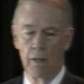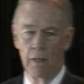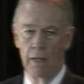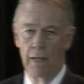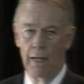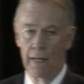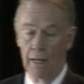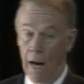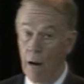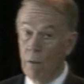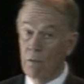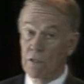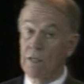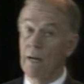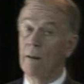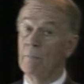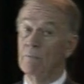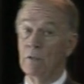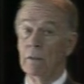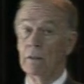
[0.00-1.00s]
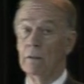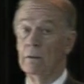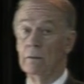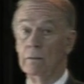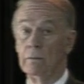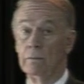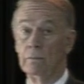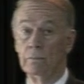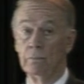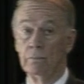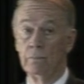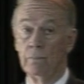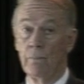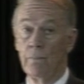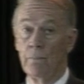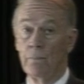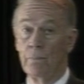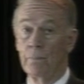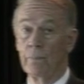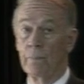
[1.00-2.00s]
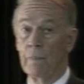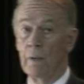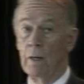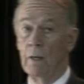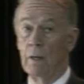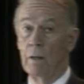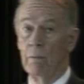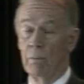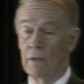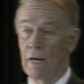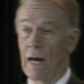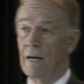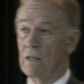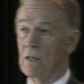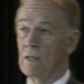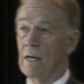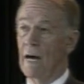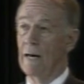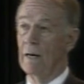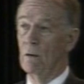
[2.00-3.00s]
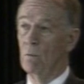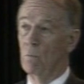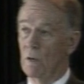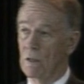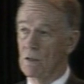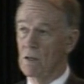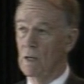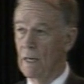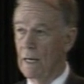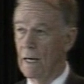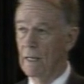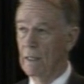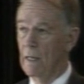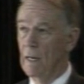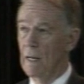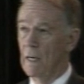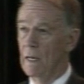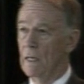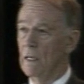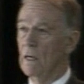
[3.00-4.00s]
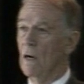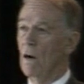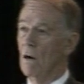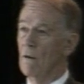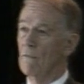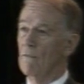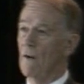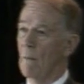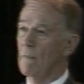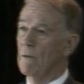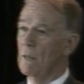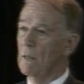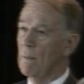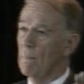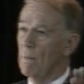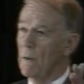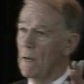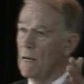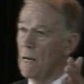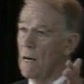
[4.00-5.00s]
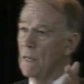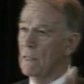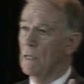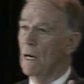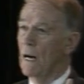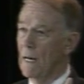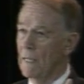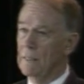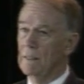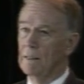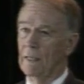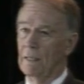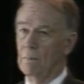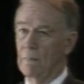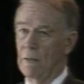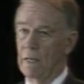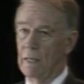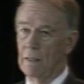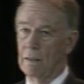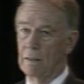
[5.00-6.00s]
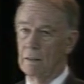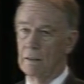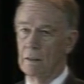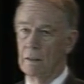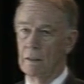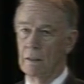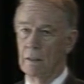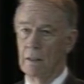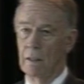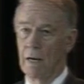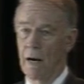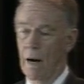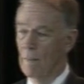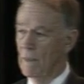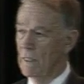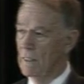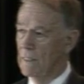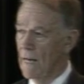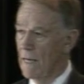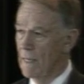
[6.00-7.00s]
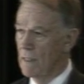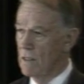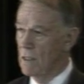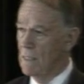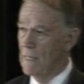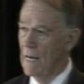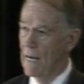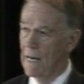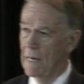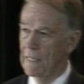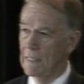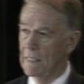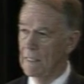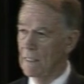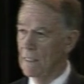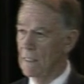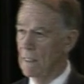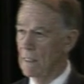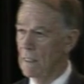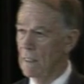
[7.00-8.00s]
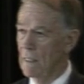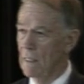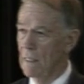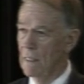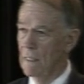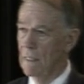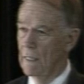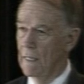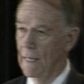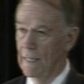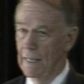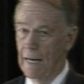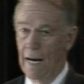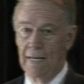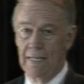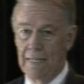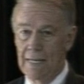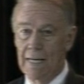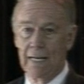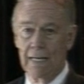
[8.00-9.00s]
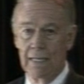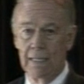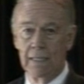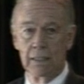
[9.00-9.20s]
And I was tempted. But I decided once again, you know, if I'm going to depend on God to lead me, I'm going to take a stand. And I did.